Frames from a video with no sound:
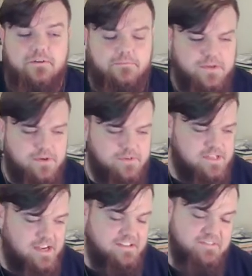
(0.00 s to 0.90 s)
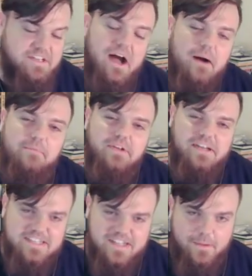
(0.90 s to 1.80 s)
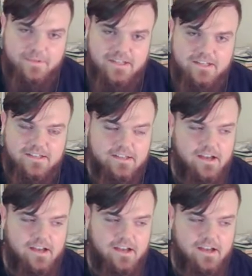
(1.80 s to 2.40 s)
You know, it's kind of a complex topic.